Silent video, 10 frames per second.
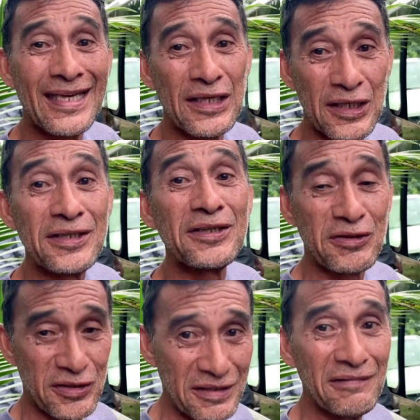he's the
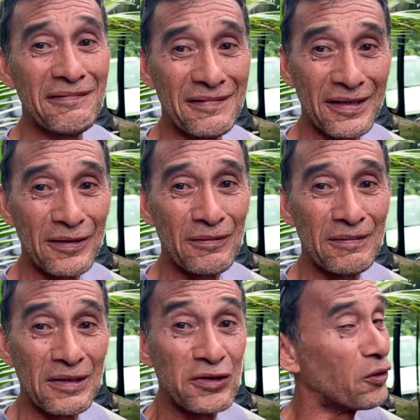chief, you know,
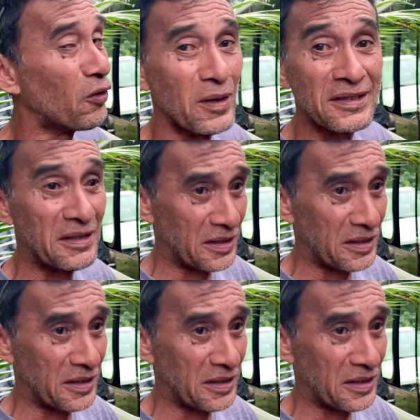you always,